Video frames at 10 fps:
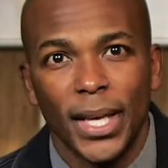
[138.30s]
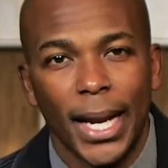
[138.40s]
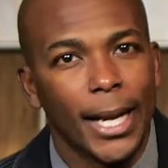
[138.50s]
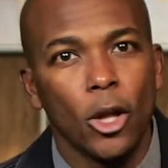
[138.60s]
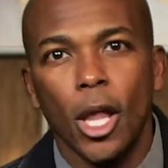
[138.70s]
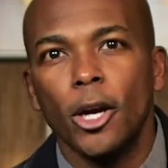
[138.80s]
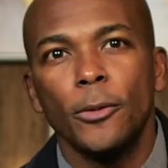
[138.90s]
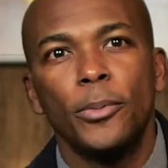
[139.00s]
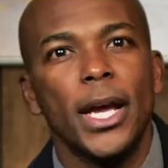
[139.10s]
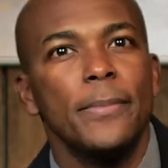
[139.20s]
And I no longer
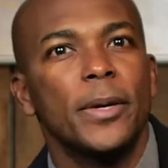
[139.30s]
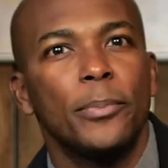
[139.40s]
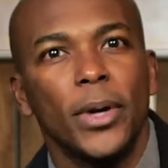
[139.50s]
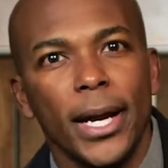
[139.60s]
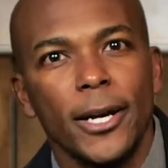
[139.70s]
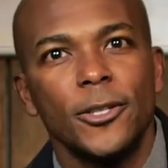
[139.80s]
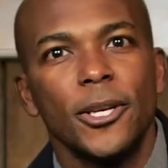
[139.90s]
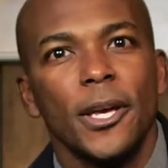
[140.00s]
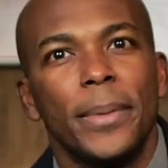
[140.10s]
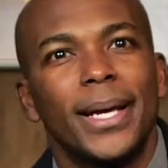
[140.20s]
prayed big prayers
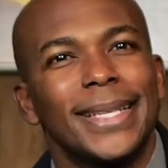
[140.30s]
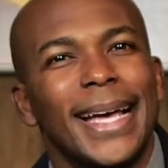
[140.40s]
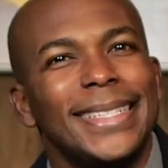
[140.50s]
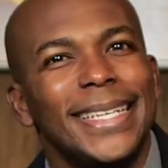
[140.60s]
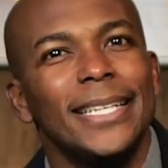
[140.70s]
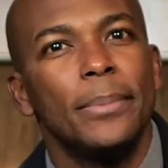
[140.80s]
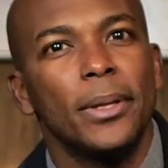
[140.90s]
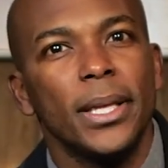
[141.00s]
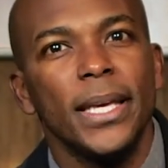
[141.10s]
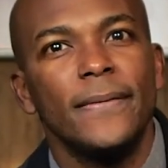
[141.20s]
because I didn't
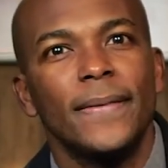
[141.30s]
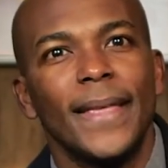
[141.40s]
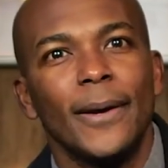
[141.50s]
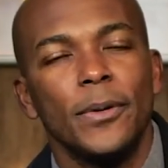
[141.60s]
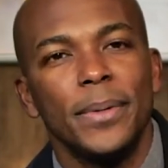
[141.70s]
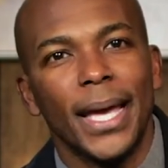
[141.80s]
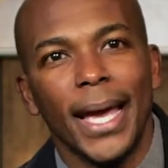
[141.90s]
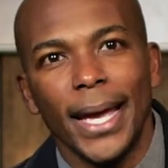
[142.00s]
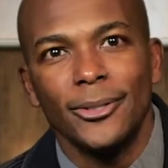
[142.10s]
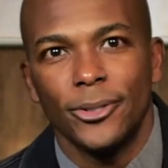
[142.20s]
believe that they would be
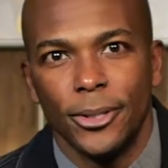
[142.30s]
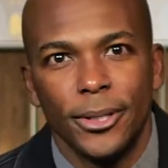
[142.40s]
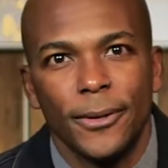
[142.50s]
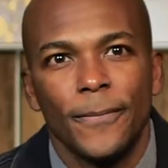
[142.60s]
answered.